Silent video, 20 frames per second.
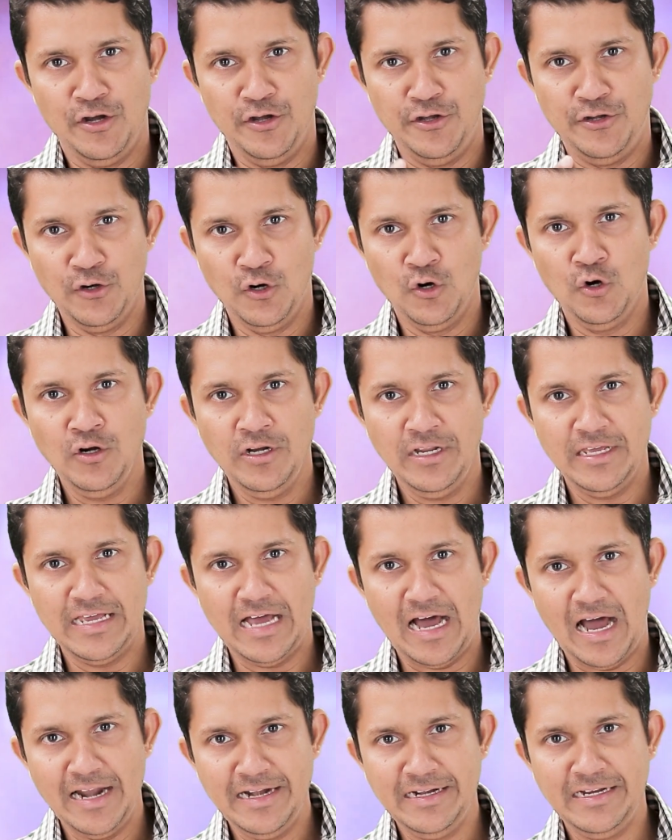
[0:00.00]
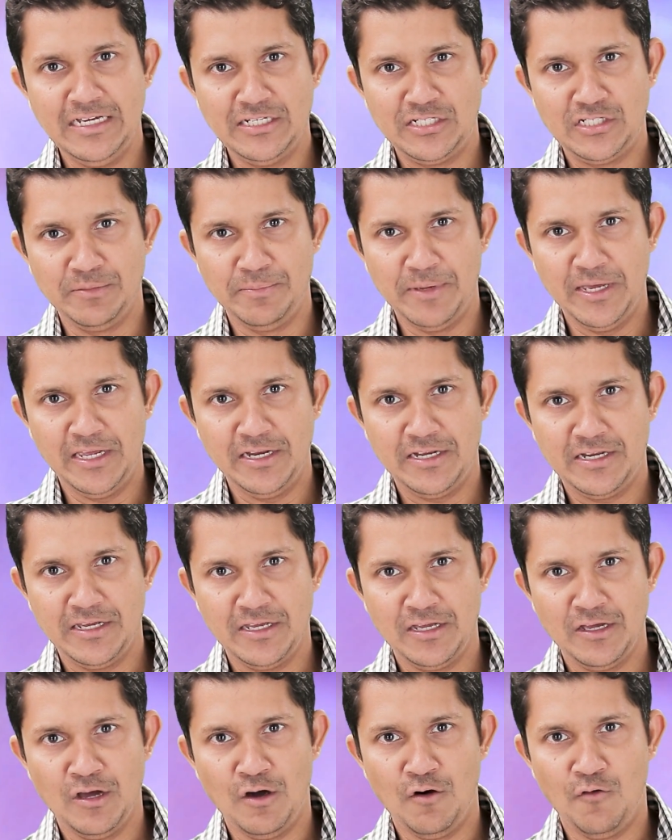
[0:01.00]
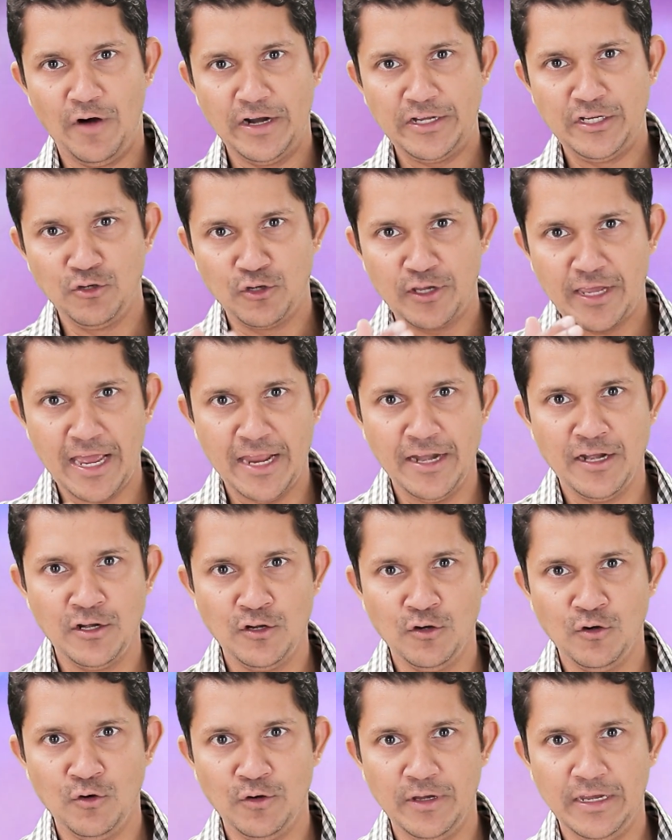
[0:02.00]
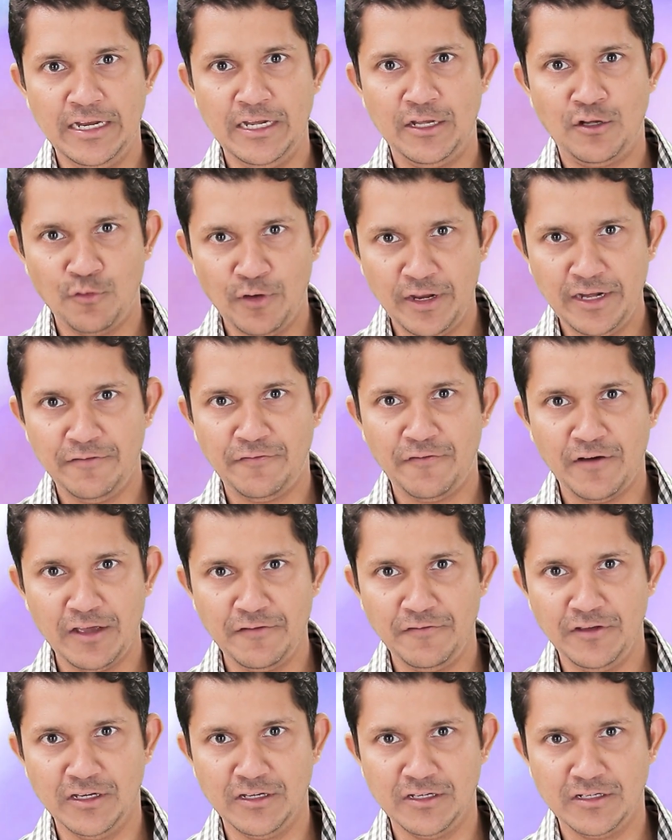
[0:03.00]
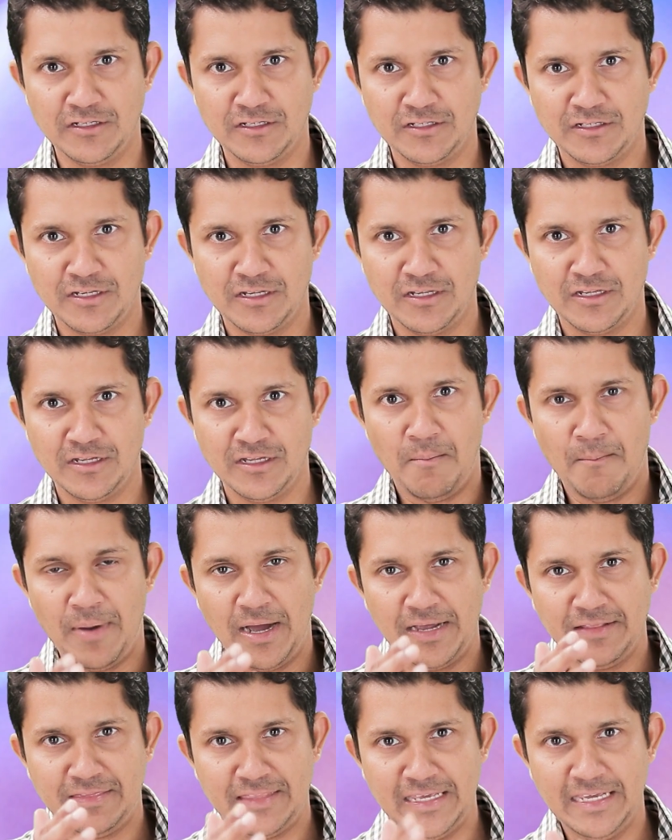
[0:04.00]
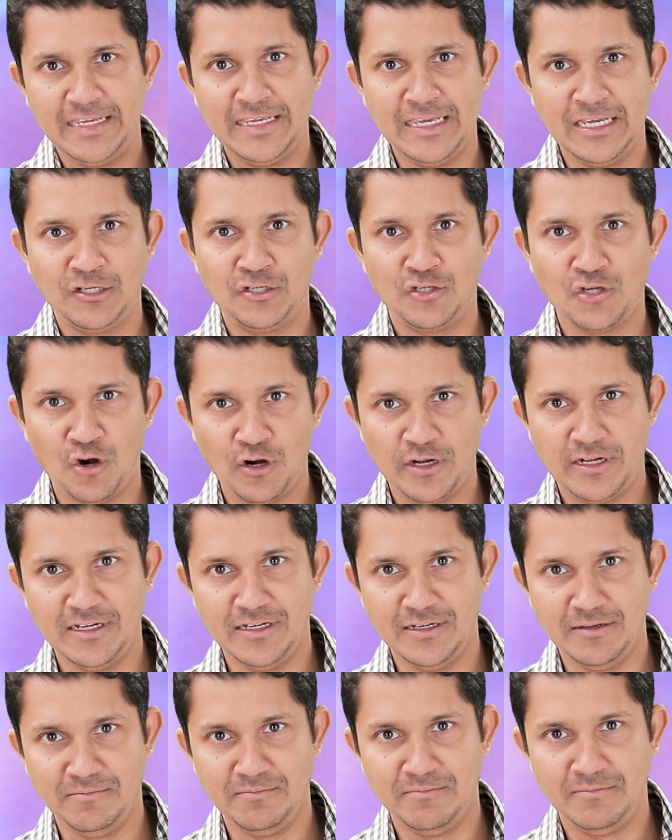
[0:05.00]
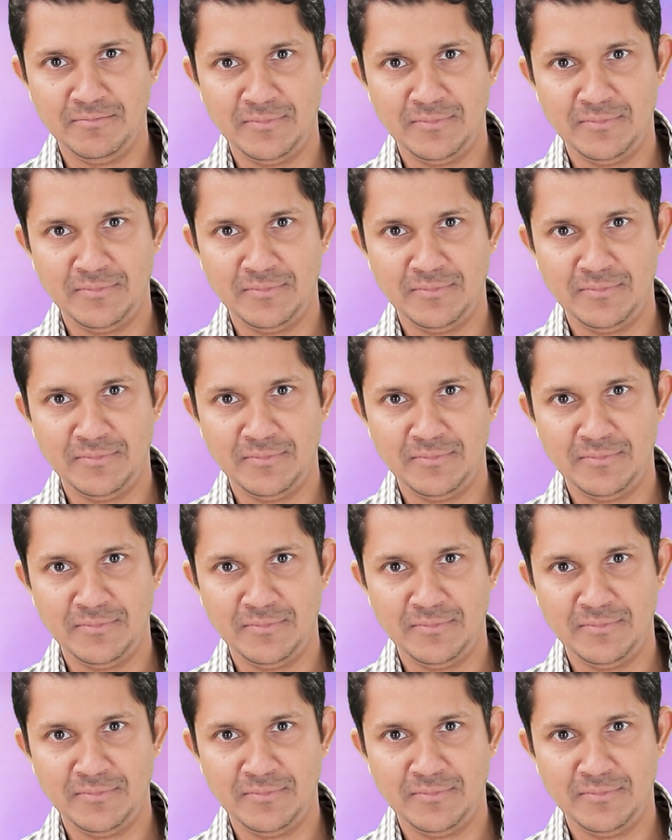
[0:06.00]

Don't underestimate what you can do in 25 years by thinking short term.